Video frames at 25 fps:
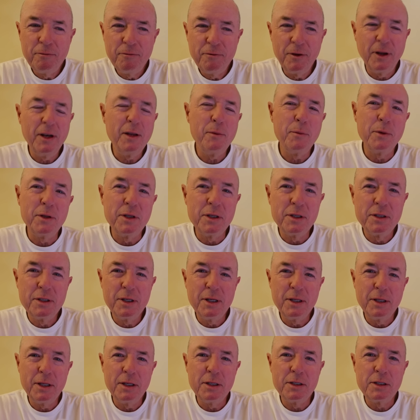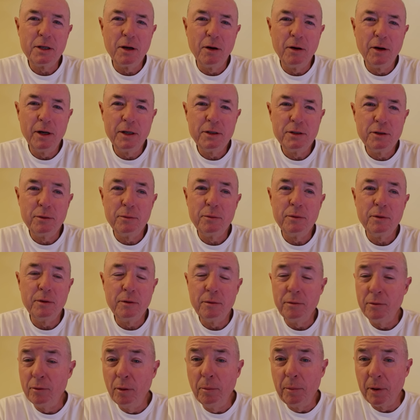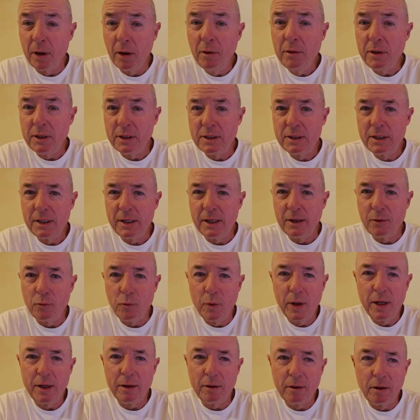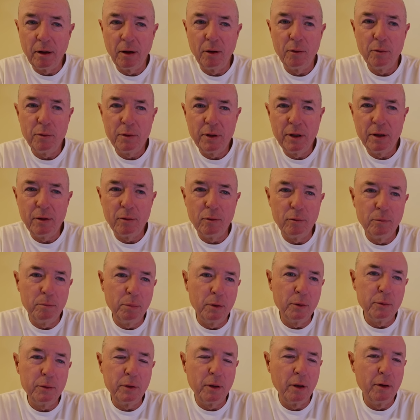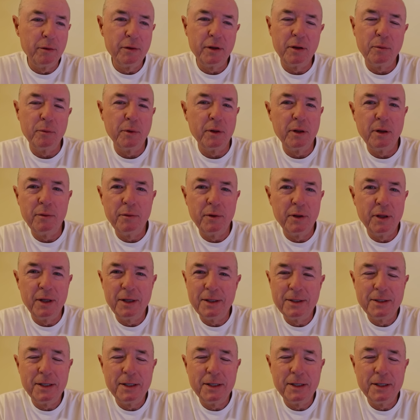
funny when you see these guys who you normally only see in red clothing or blue clothing, whatever their